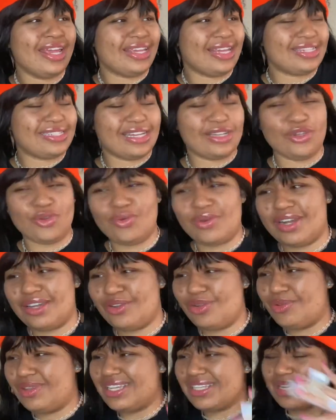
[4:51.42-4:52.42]
Yes, I do want to
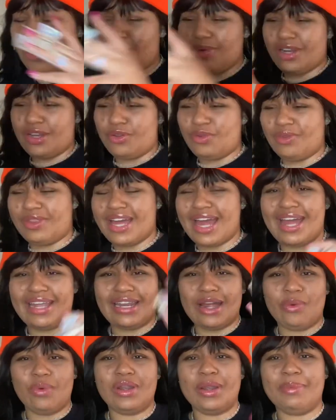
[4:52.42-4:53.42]
do this. I want to do that.
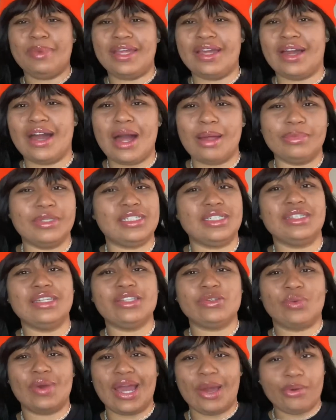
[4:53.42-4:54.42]
And I want to be accomplished in
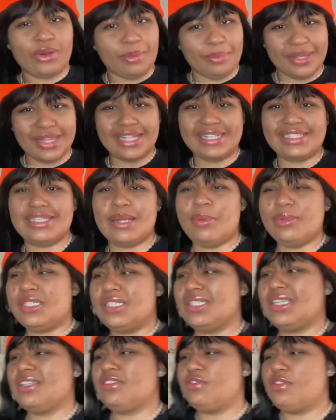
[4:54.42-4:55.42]
this way. I want to be this type of
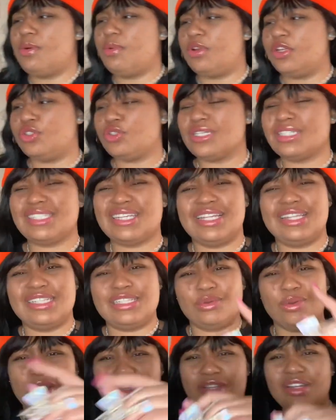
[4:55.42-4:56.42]
successful. I want to dress like
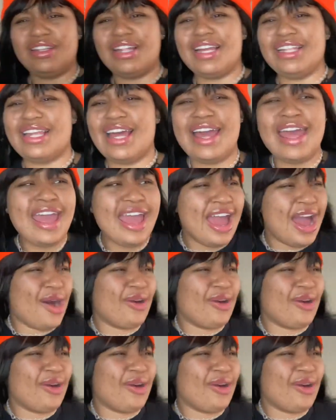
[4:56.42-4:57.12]
this. I want to look like like that.